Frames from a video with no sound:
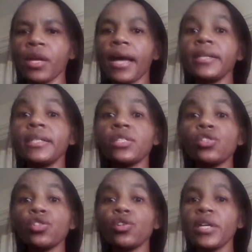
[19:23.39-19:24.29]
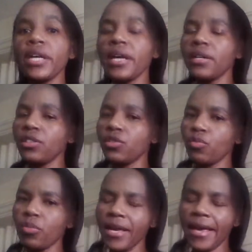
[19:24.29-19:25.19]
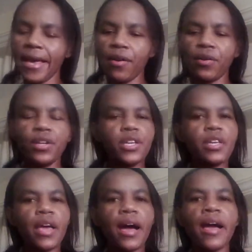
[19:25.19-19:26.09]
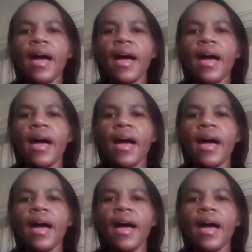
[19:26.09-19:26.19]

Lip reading: I destroy it to be held here